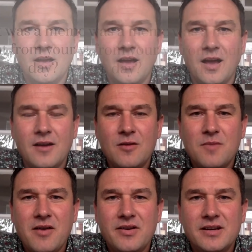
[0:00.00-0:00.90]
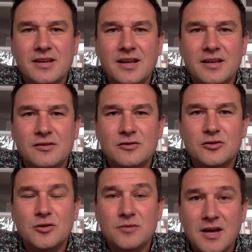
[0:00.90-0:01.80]
I got married in
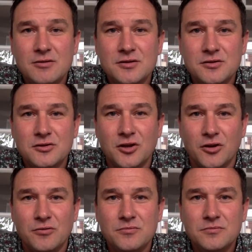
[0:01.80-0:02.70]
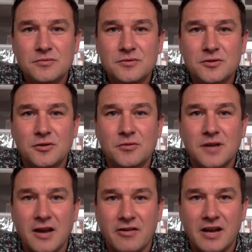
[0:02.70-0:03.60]
2002 to
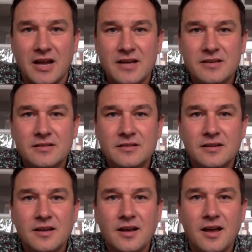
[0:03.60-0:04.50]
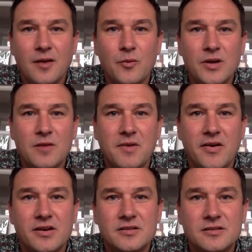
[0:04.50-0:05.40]
Caroline and we got
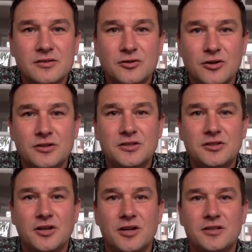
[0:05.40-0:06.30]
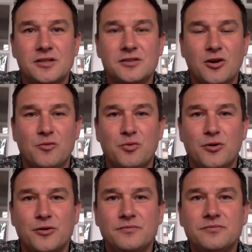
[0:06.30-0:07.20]
married at St George's Church in
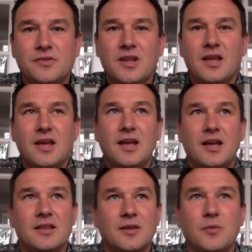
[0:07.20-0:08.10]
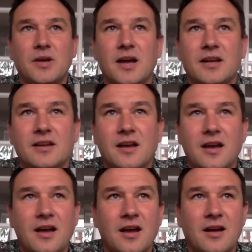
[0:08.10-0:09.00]
Stockport and then we had
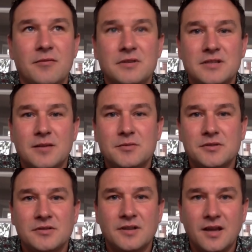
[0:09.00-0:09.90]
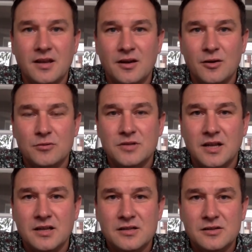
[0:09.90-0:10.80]
our reception at a hotel in